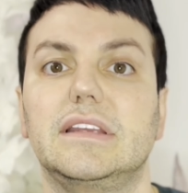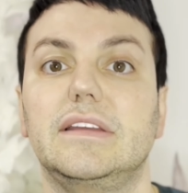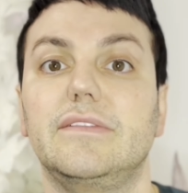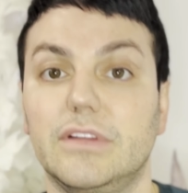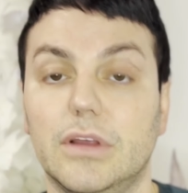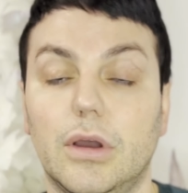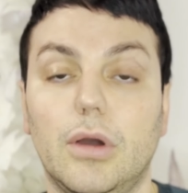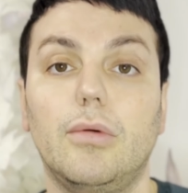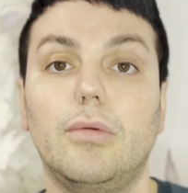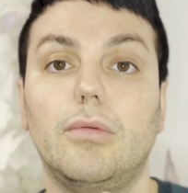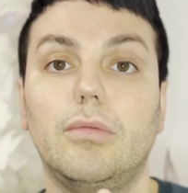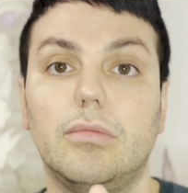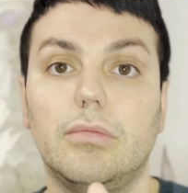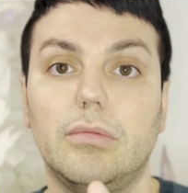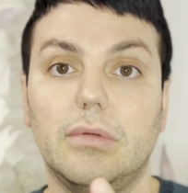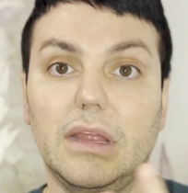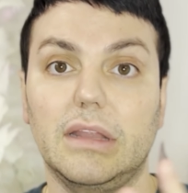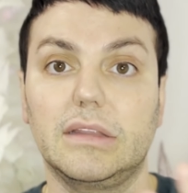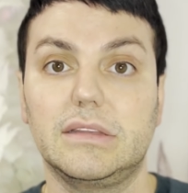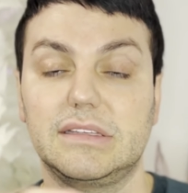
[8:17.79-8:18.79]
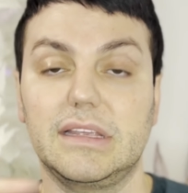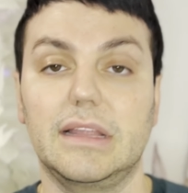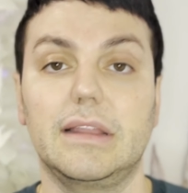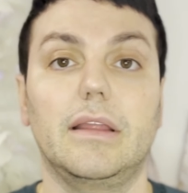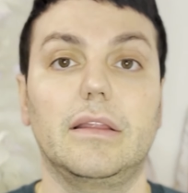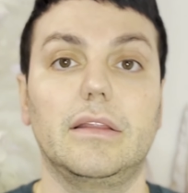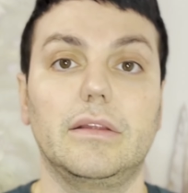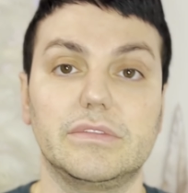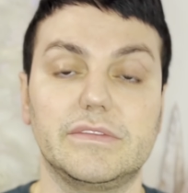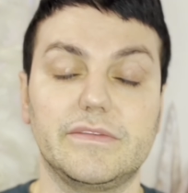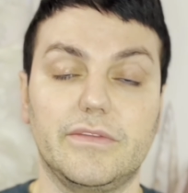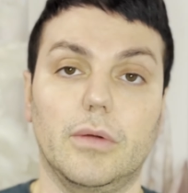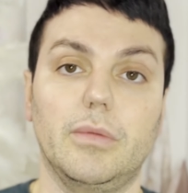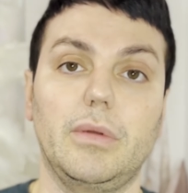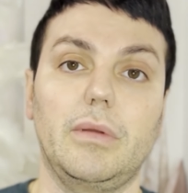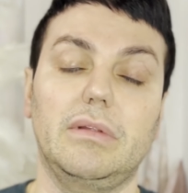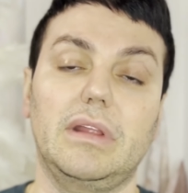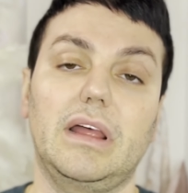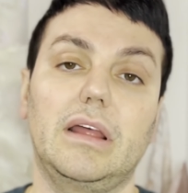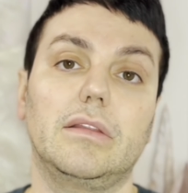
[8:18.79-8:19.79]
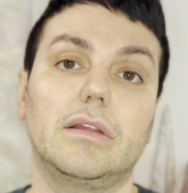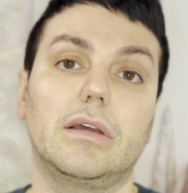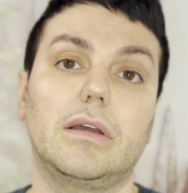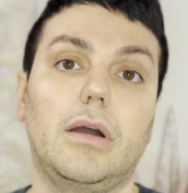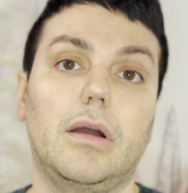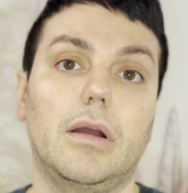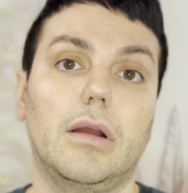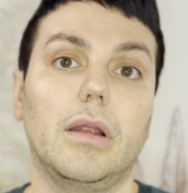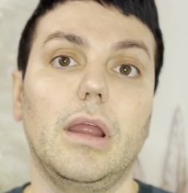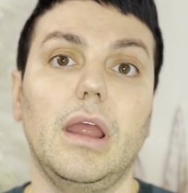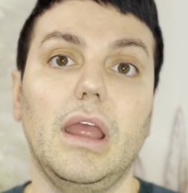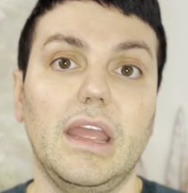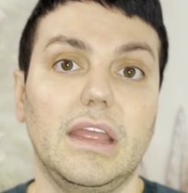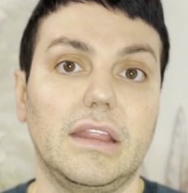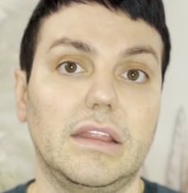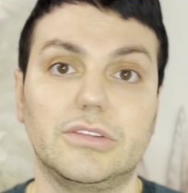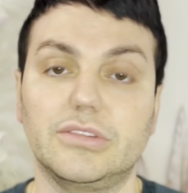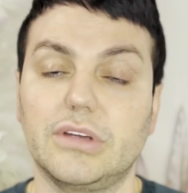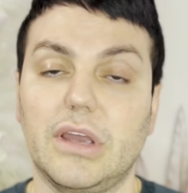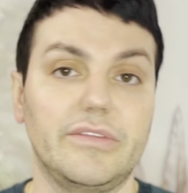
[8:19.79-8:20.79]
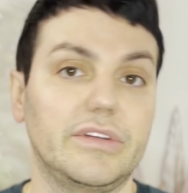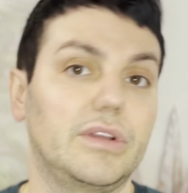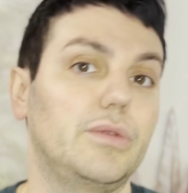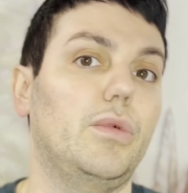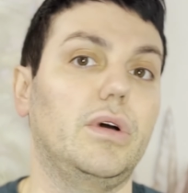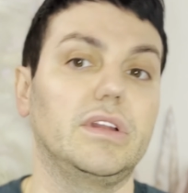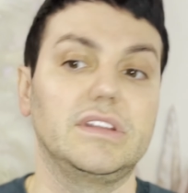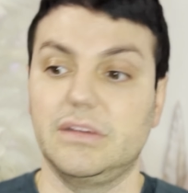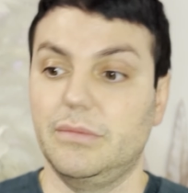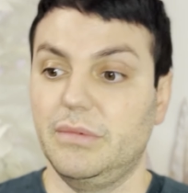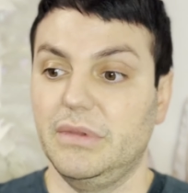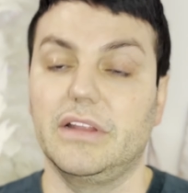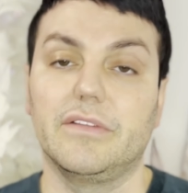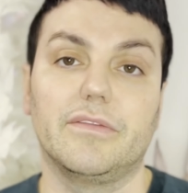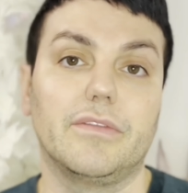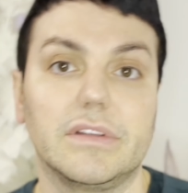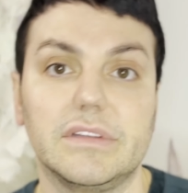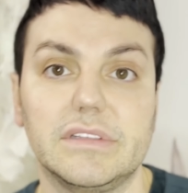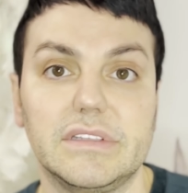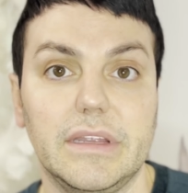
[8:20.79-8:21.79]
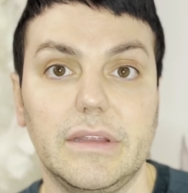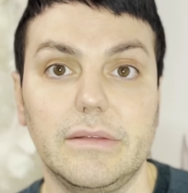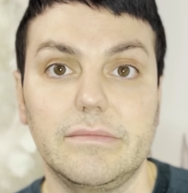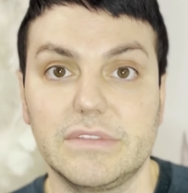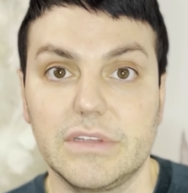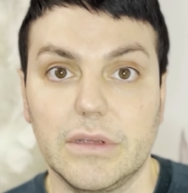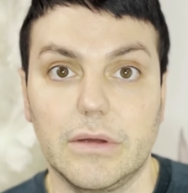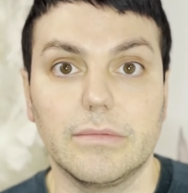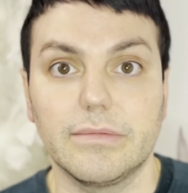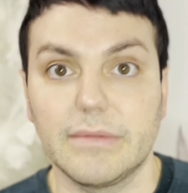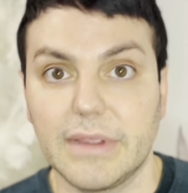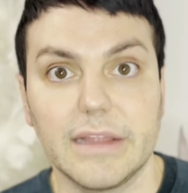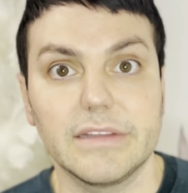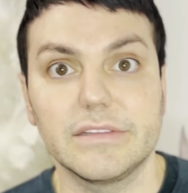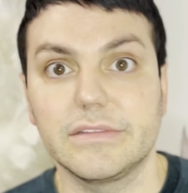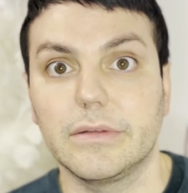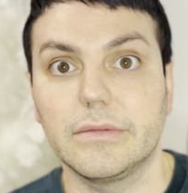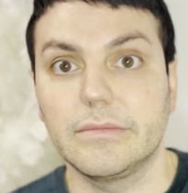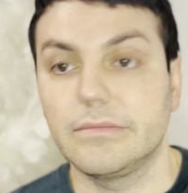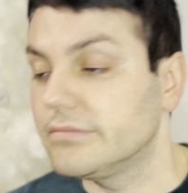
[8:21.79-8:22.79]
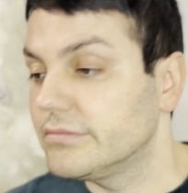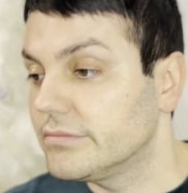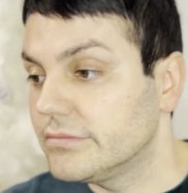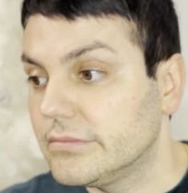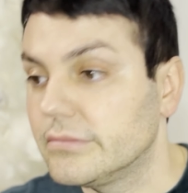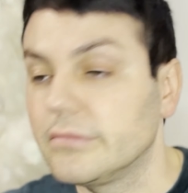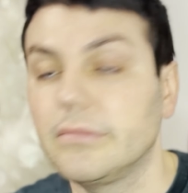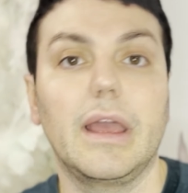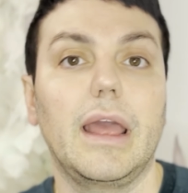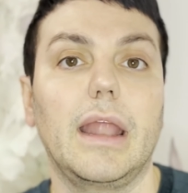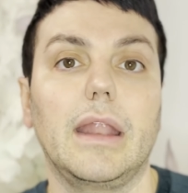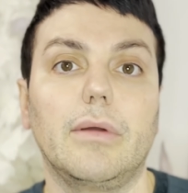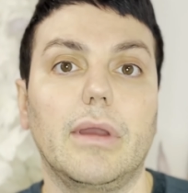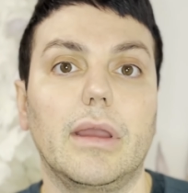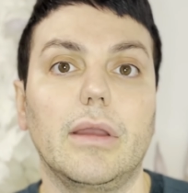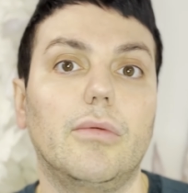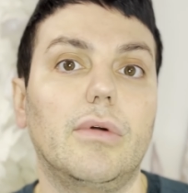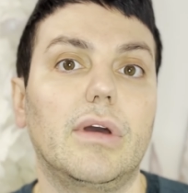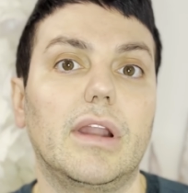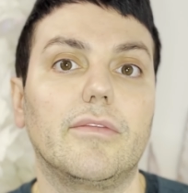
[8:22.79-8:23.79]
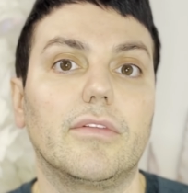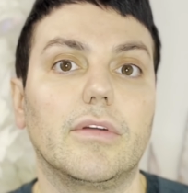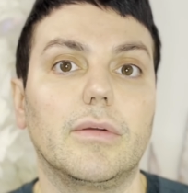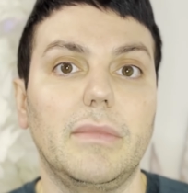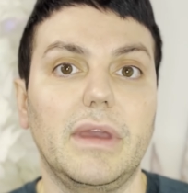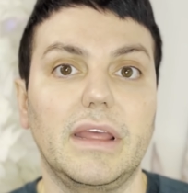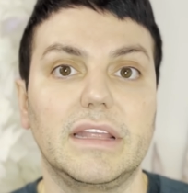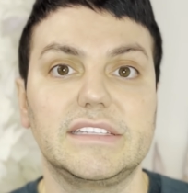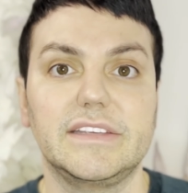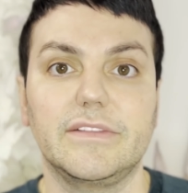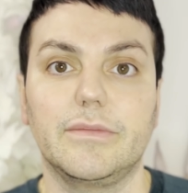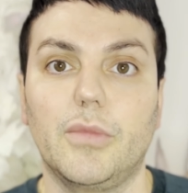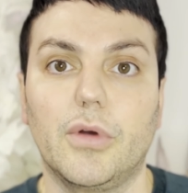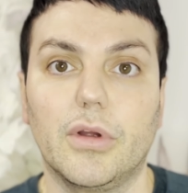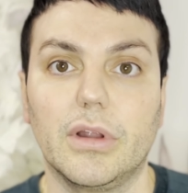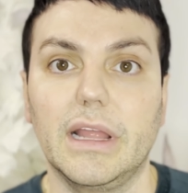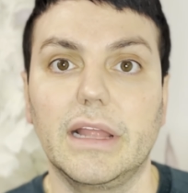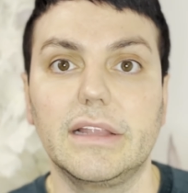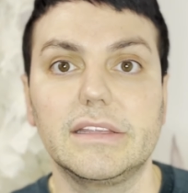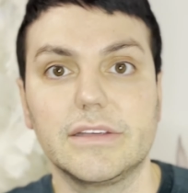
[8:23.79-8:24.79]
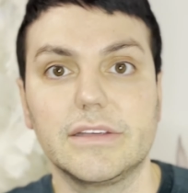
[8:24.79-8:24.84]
Even though it said that there was four people out in the car, the driver didn't want somebody in the front seat, so cancel. Anyway, whatever. Made us even more late,